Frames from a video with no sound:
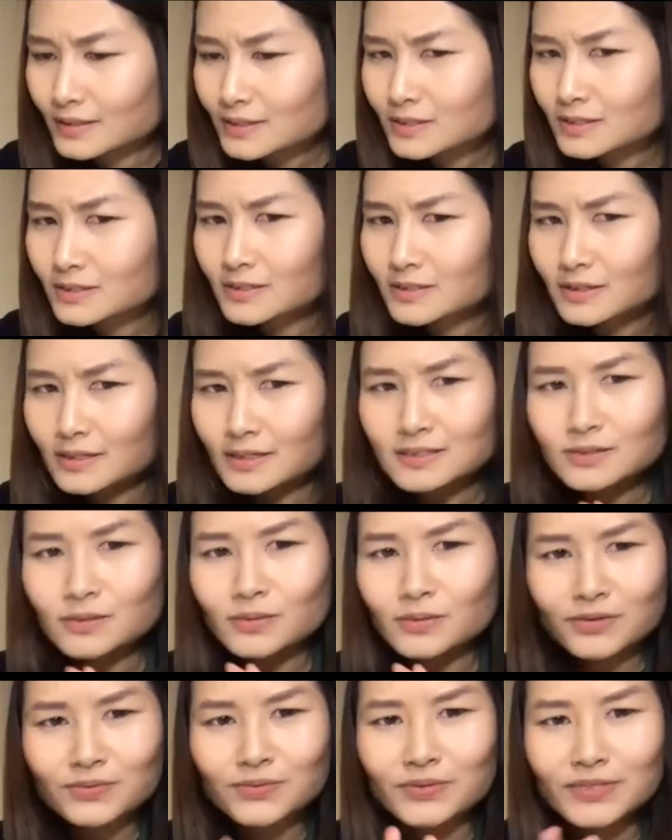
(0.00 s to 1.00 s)
This
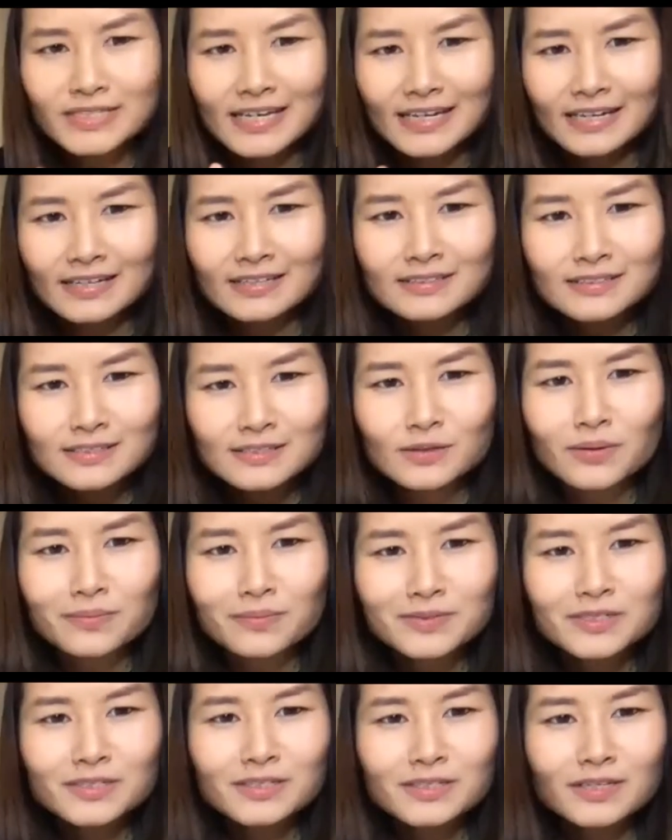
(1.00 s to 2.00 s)
is only three seconds, so
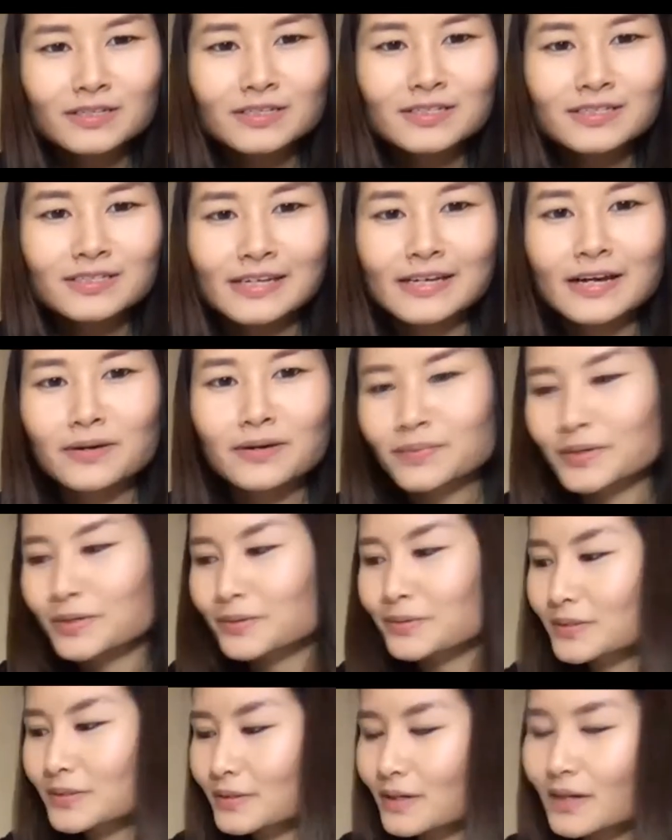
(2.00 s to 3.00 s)
I'm just gonna stay on
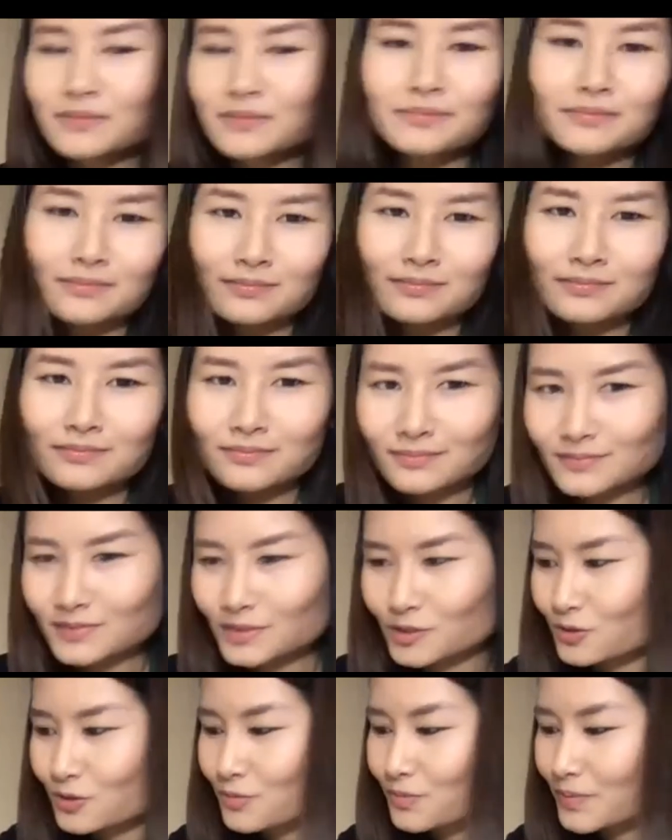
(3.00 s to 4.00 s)
mute. Oh, it
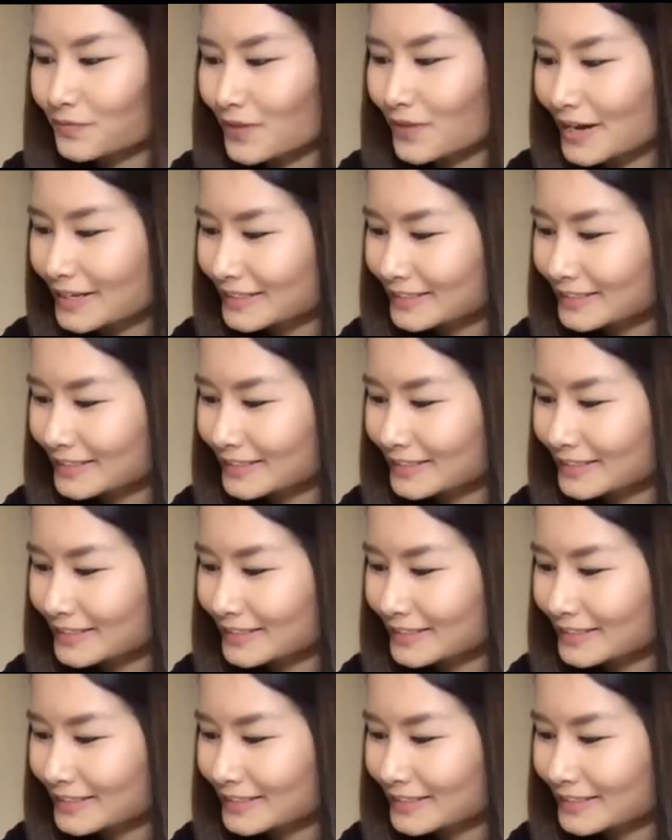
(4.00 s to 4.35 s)
should be fine.